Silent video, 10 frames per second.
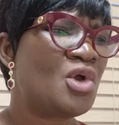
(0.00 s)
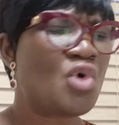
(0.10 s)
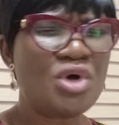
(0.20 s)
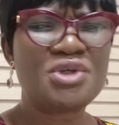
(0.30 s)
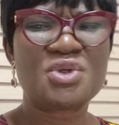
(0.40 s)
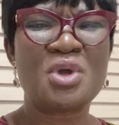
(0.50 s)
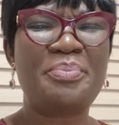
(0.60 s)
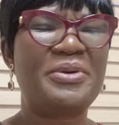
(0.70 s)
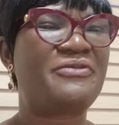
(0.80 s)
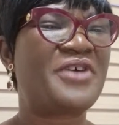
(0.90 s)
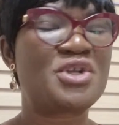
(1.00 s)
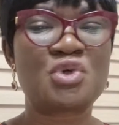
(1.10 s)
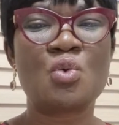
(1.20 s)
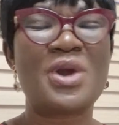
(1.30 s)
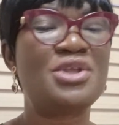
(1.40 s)
God does not
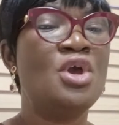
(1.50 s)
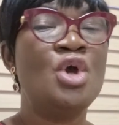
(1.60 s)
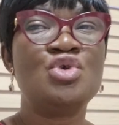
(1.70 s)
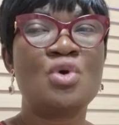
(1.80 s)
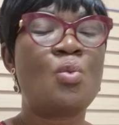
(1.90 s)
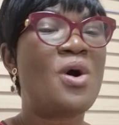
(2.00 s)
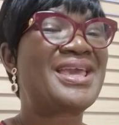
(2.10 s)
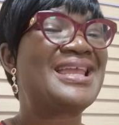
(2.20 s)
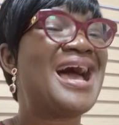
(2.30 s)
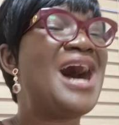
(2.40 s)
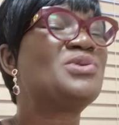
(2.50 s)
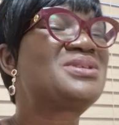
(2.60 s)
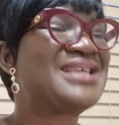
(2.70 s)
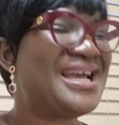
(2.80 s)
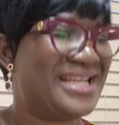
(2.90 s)
perfect you when you're walking
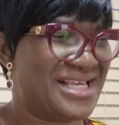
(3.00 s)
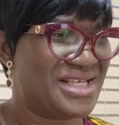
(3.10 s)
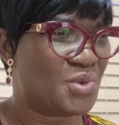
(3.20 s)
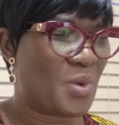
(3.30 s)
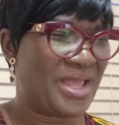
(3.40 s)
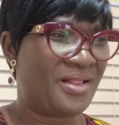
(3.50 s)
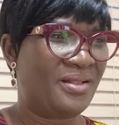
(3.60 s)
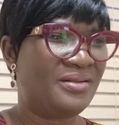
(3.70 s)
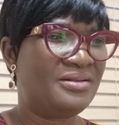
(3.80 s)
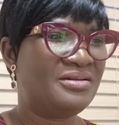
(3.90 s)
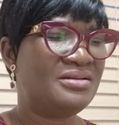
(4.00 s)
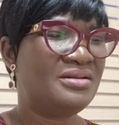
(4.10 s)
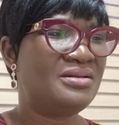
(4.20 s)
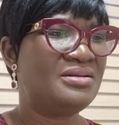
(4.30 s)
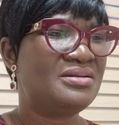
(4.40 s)
outside His will.
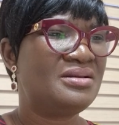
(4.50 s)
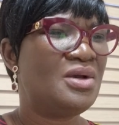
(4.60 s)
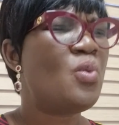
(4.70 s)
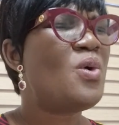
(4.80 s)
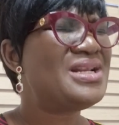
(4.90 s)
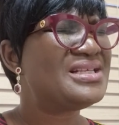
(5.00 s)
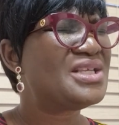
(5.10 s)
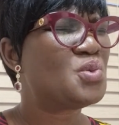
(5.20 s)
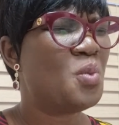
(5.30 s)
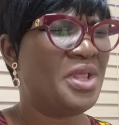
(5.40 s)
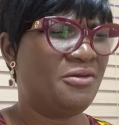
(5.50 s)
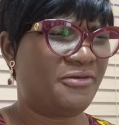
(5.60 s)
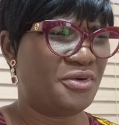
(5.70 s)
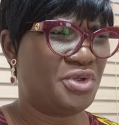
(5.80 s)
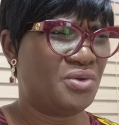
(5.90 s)
What is His will
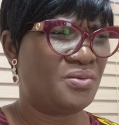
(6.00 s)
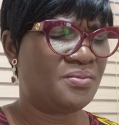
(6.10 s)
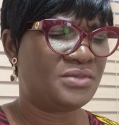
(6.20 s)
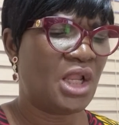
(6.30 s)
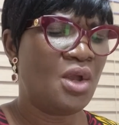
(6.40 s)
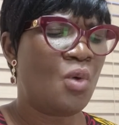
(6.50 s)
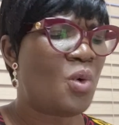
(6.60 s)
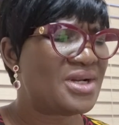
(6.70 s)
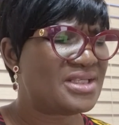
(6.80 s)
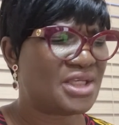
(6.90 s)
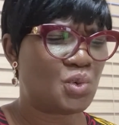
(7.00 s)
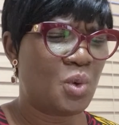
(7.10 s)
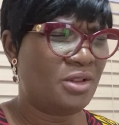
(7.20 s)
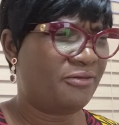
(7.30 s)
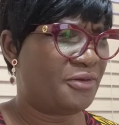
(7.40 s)
for you? What is His
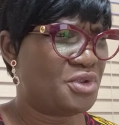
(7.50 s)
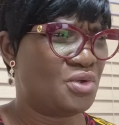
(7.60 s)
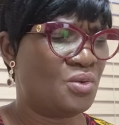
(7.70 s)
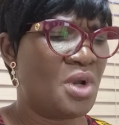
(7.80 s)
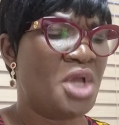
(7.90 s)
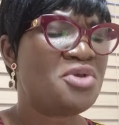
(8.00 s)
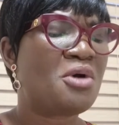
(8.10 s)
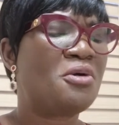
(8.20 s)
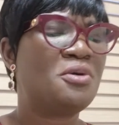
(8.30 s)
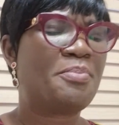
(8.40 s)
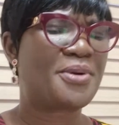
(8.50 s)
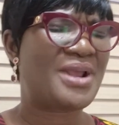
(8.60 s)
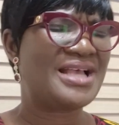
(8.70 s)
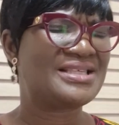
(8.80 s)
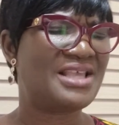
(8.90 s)
will for you? You're going to
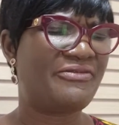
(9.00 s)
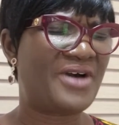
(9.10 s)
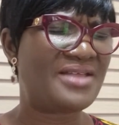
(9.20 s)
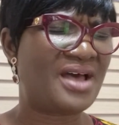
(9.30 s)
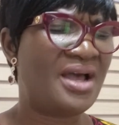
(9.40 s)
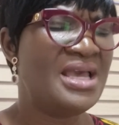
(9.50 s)
pray and say, Father,